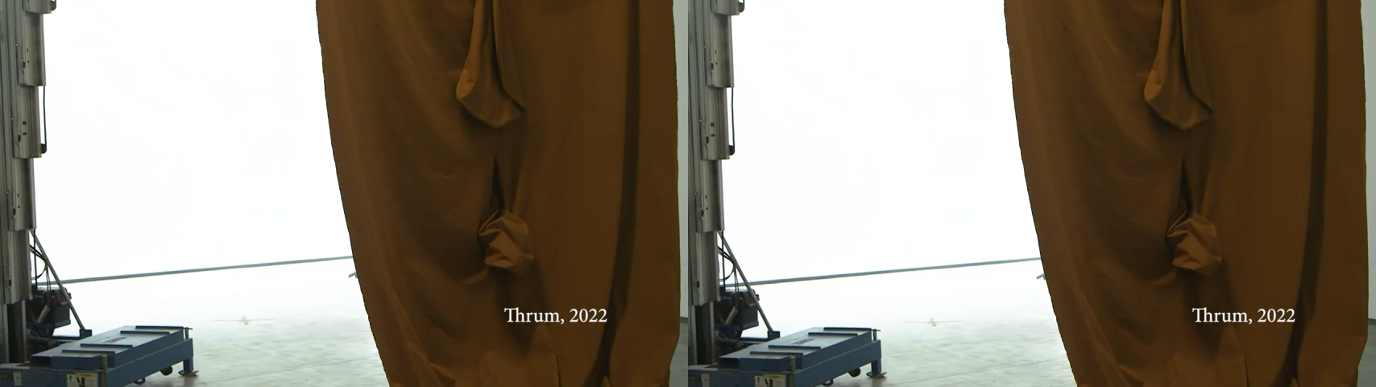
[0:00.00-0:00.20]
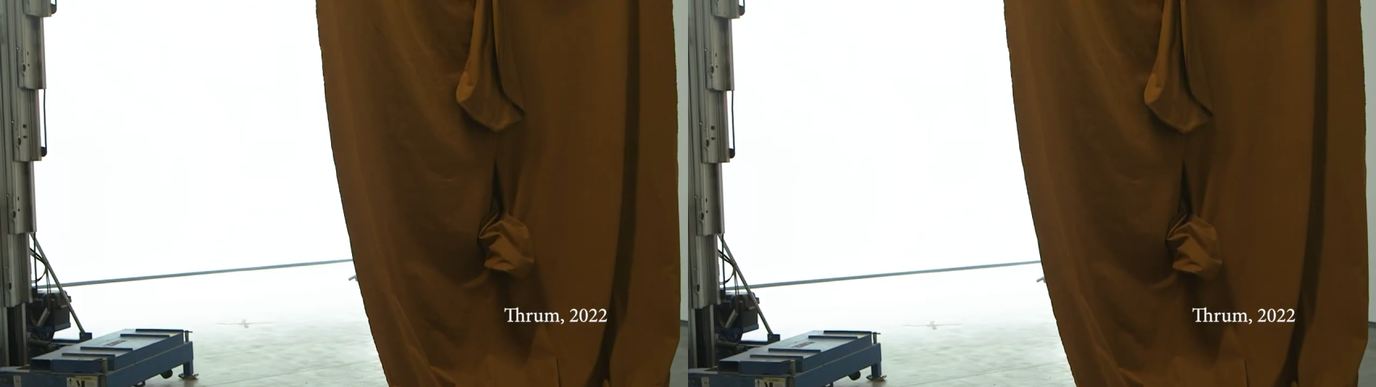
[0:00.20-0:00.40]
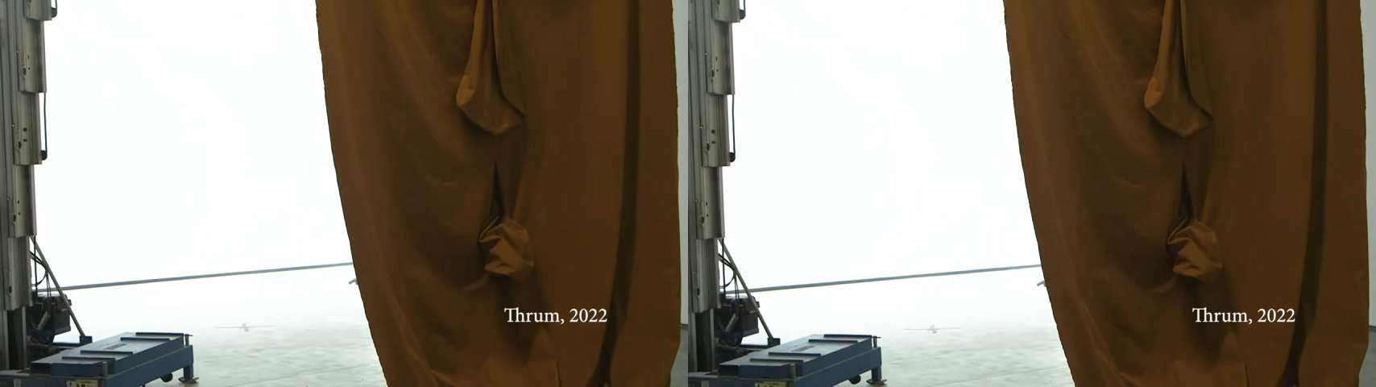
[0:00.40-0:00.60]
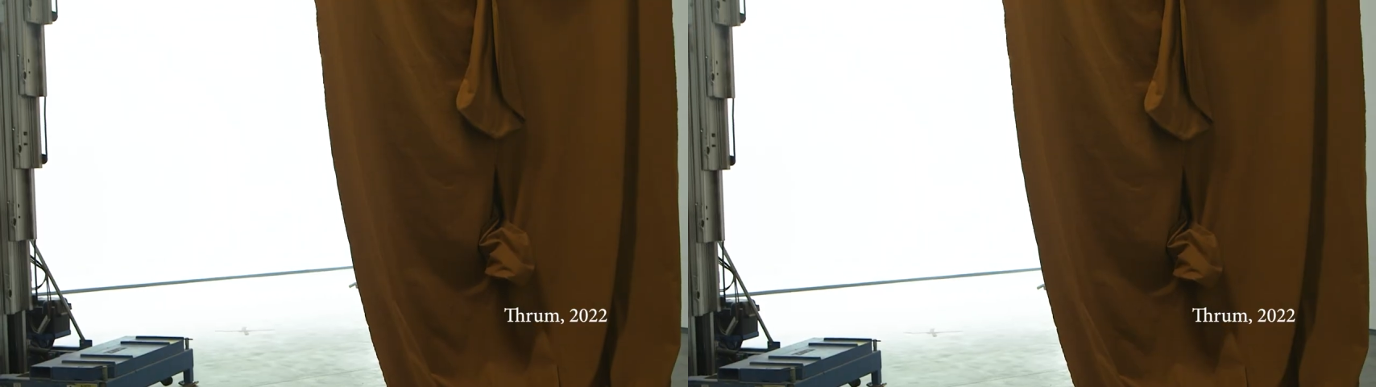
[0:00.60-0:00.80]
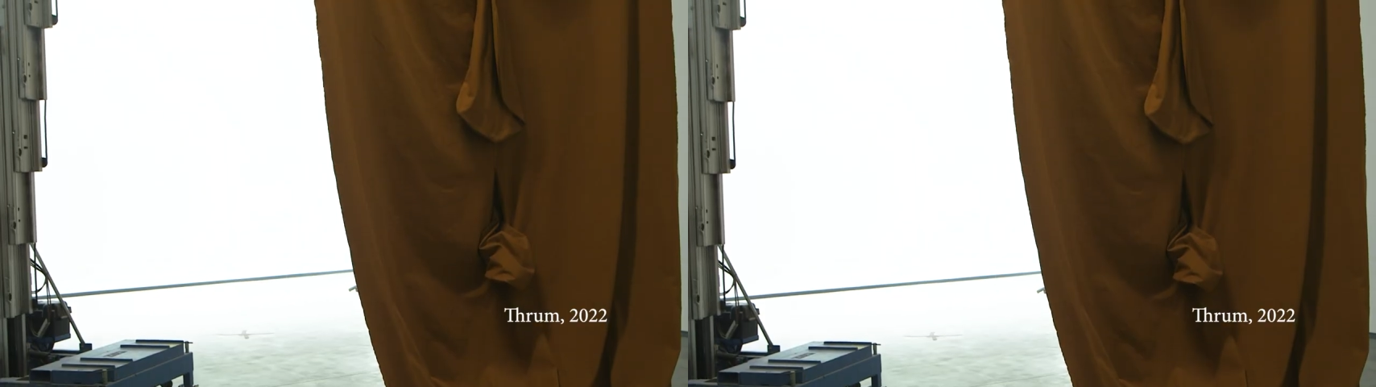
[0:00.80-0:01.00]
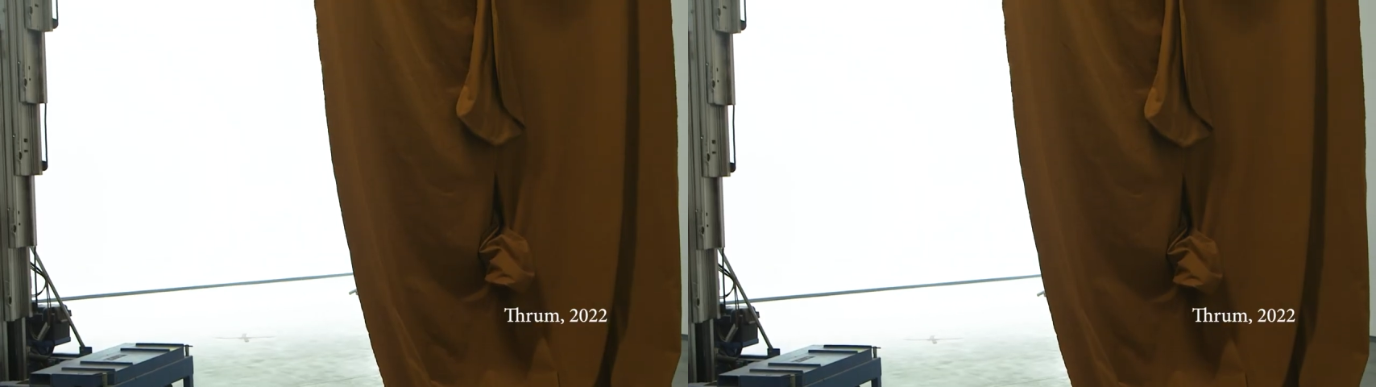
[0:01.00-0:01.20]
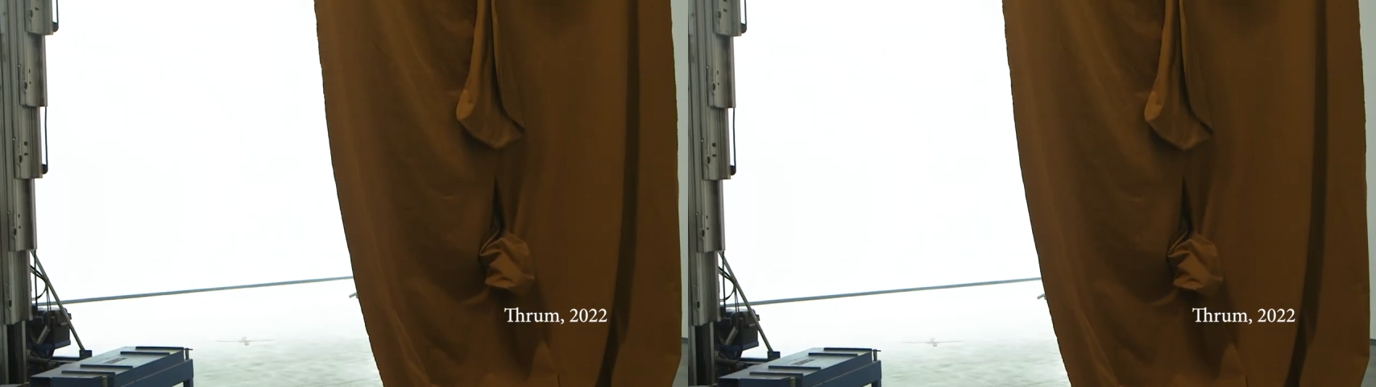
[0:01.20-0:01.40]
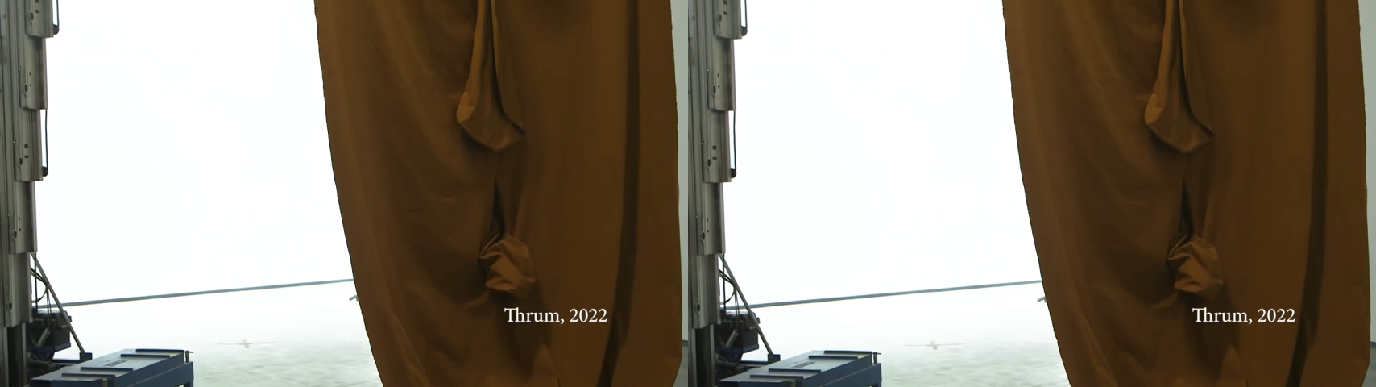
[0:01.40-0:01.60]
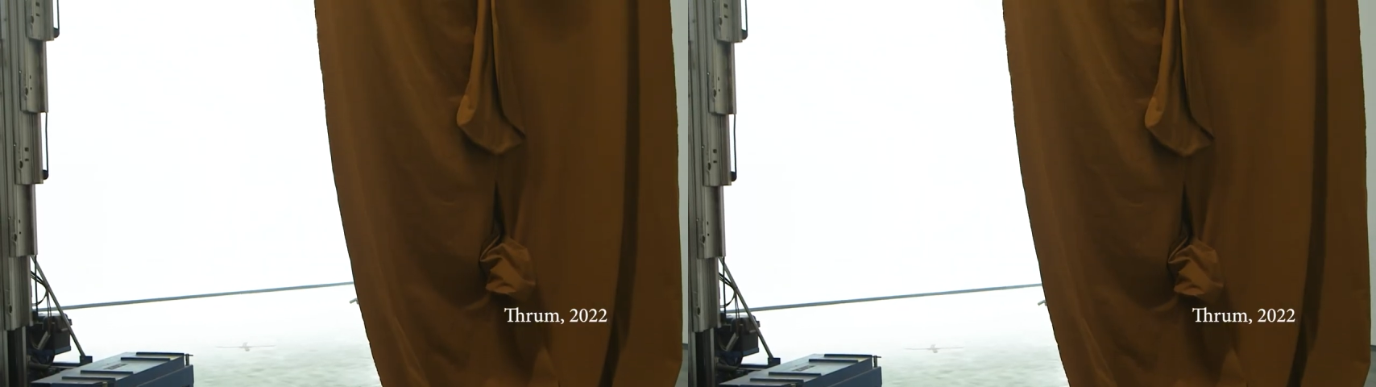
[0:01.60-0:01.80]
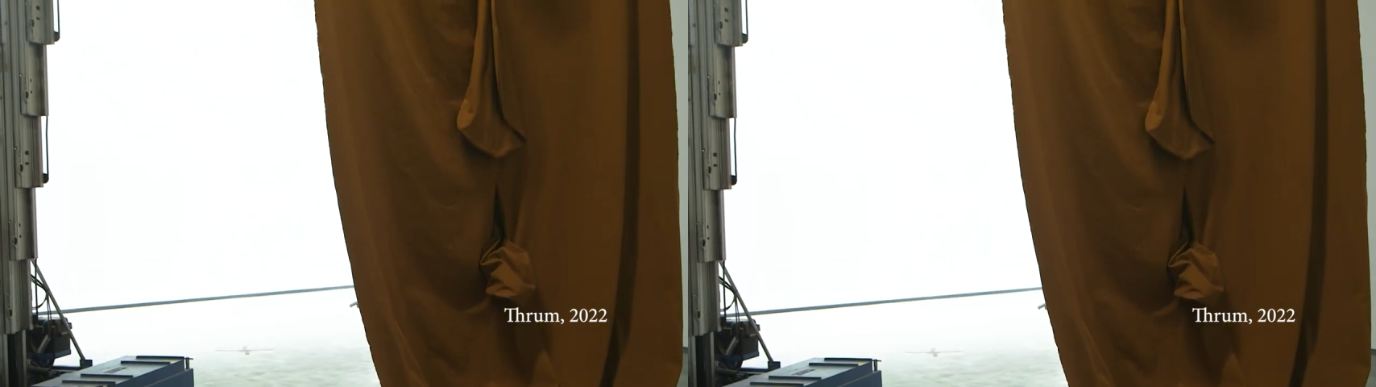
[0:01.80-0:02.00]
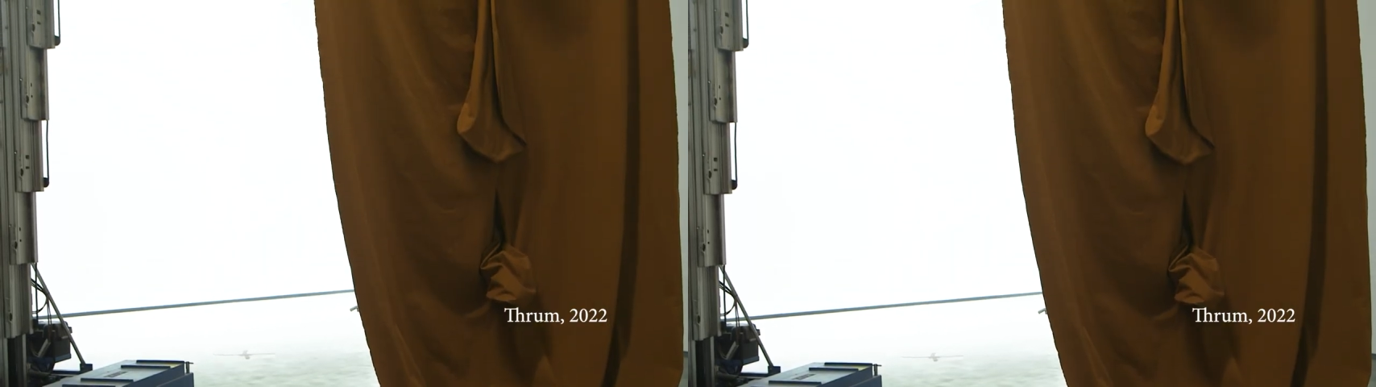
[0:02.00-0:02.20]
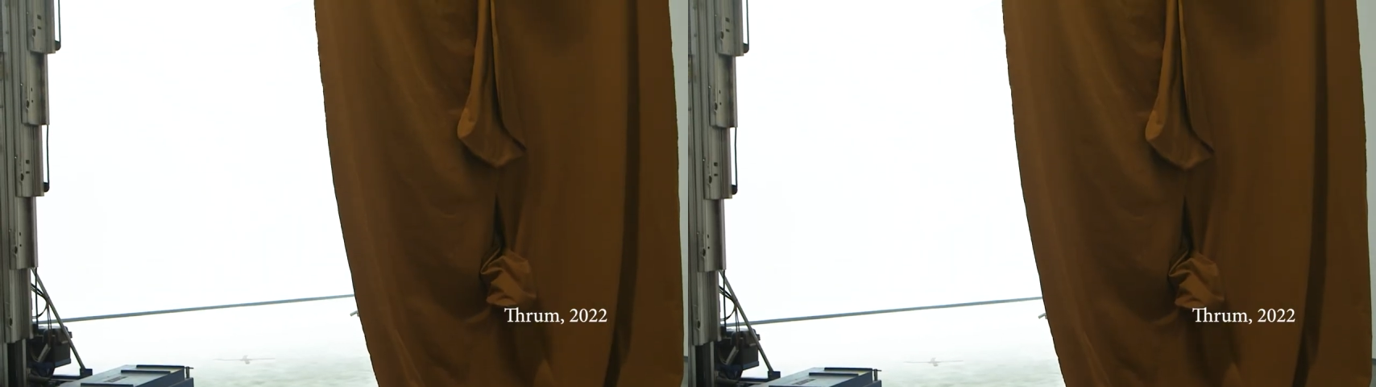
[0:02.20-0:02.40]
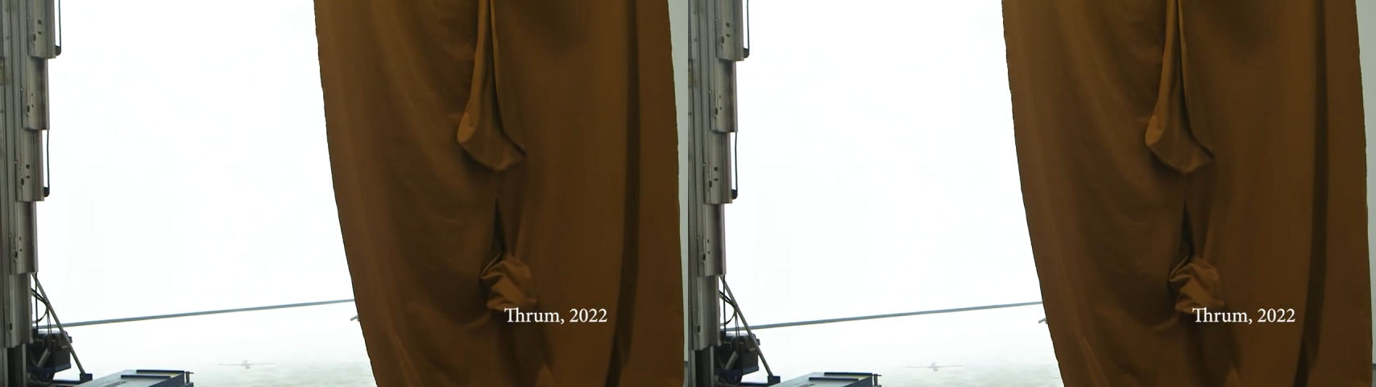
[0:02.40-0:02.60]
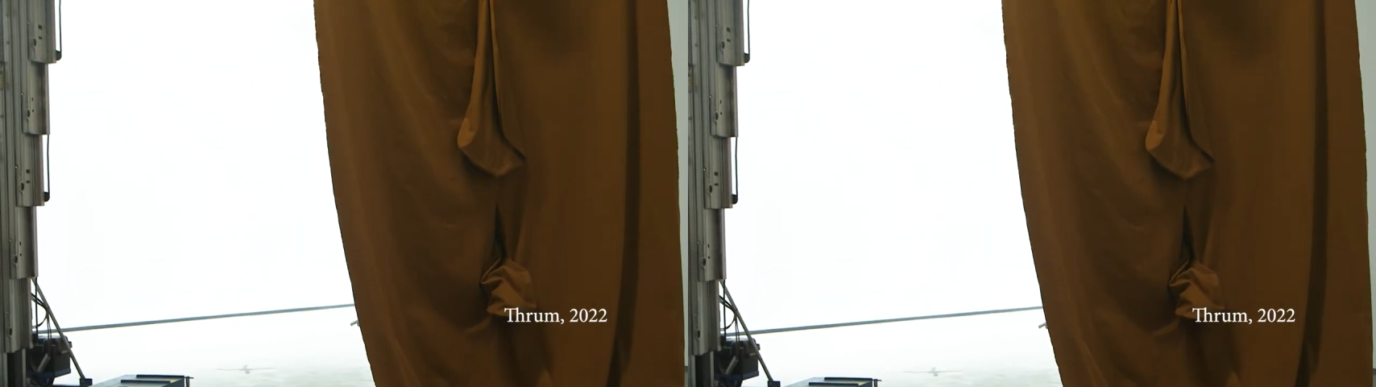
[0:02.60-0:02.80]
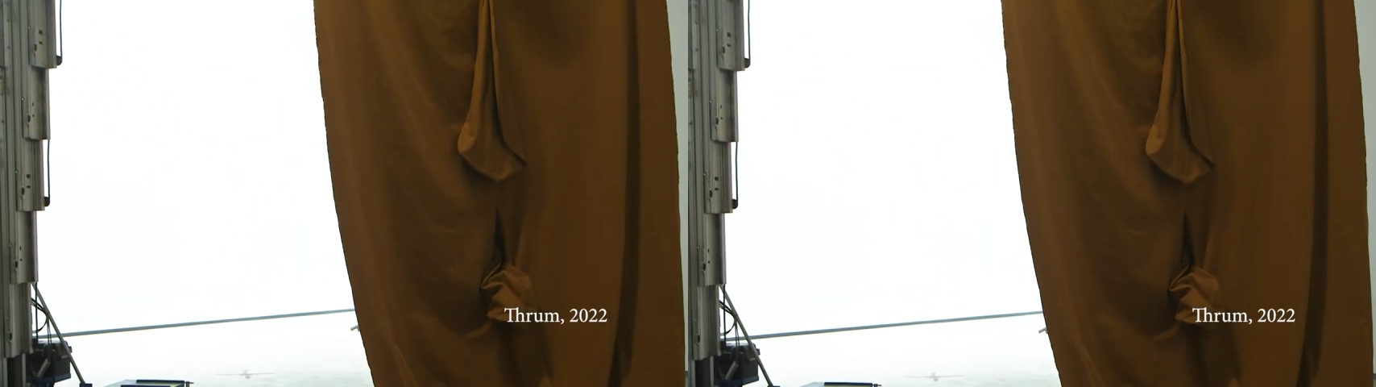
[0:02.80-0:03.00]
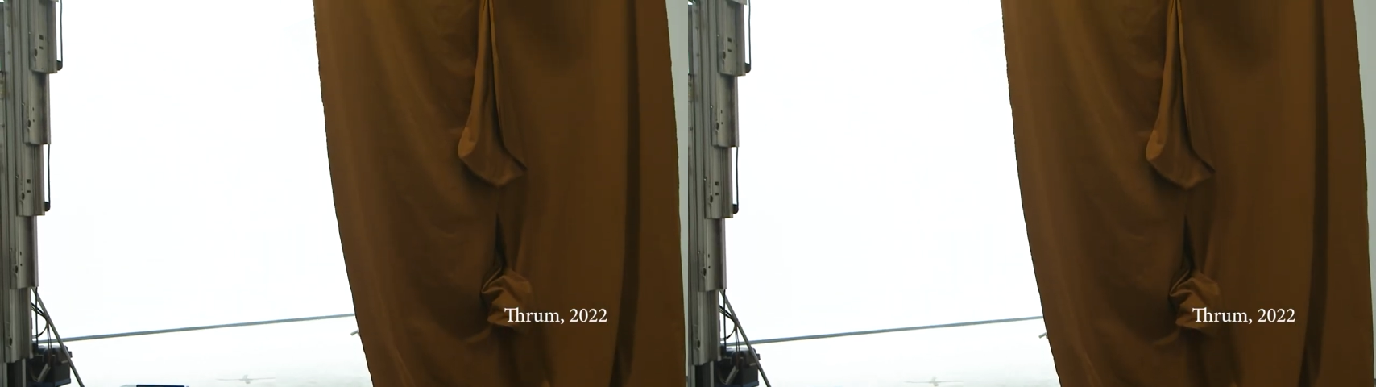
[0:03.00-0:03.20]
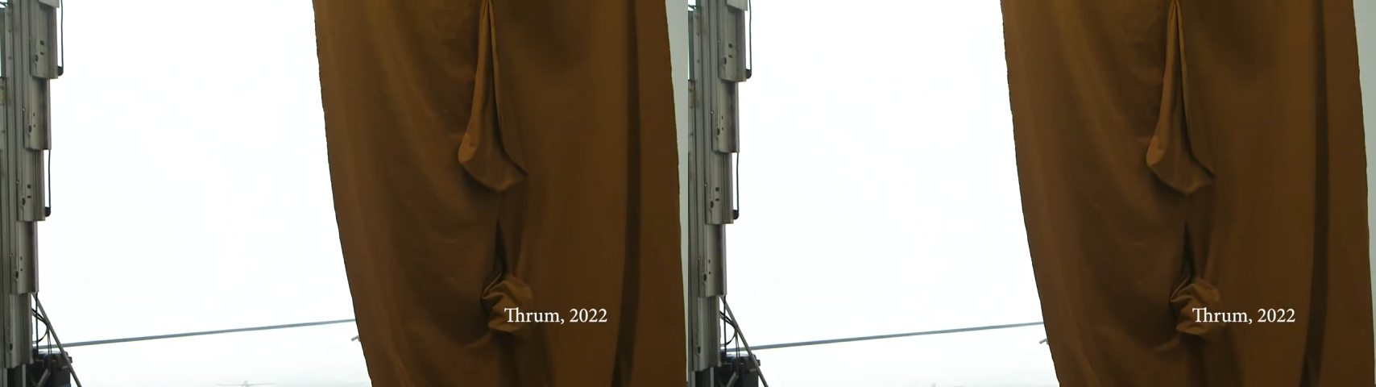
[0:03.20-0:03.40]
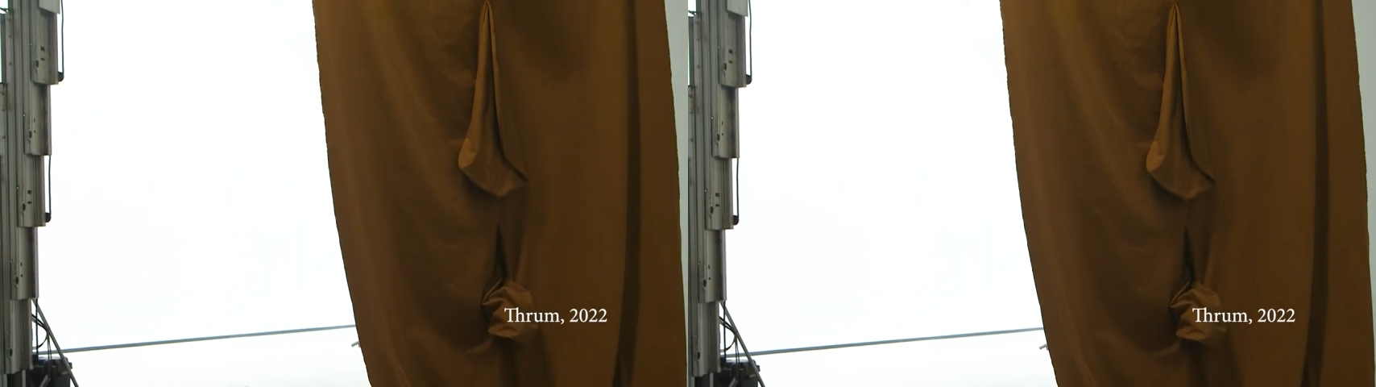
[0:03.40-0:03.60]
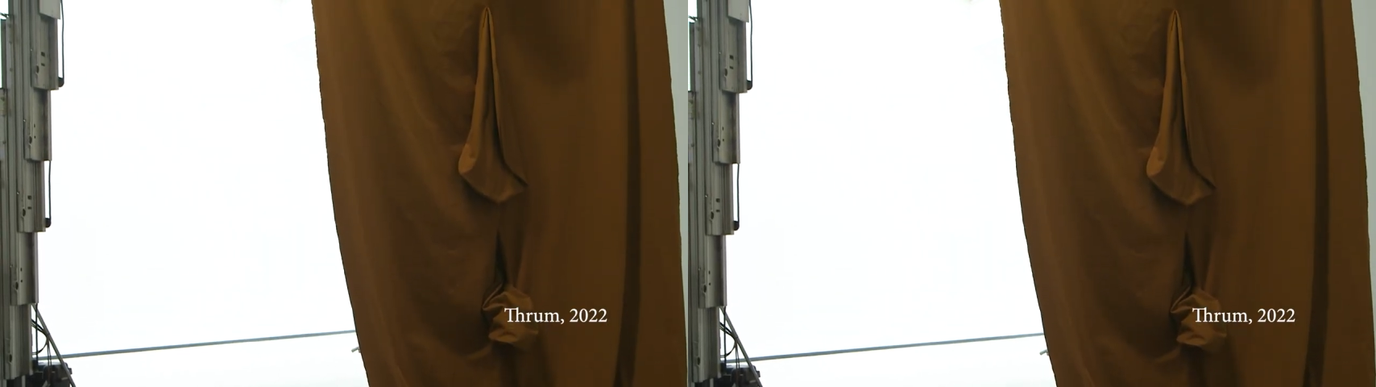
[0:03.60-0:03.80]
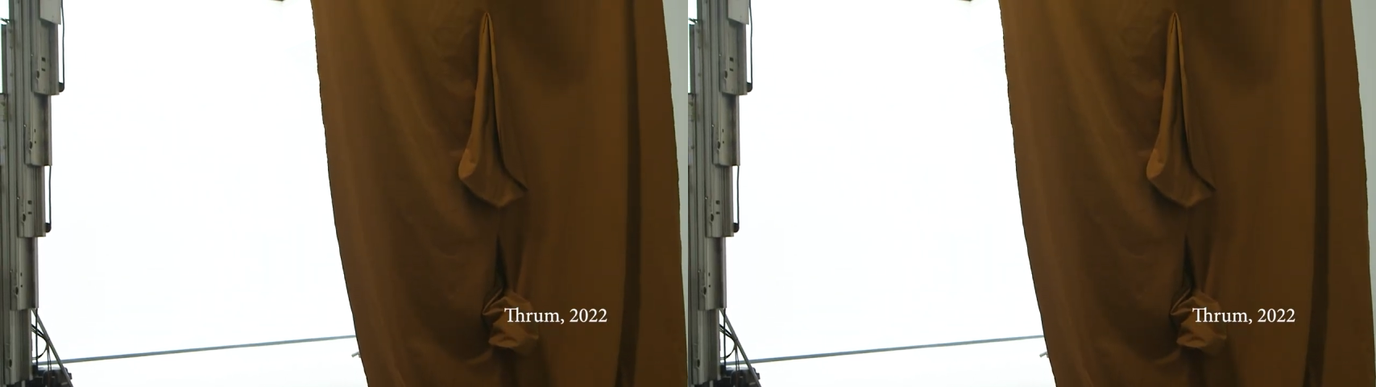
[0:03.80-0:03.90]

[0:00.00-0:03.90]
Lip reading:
[unreadable: no face in view]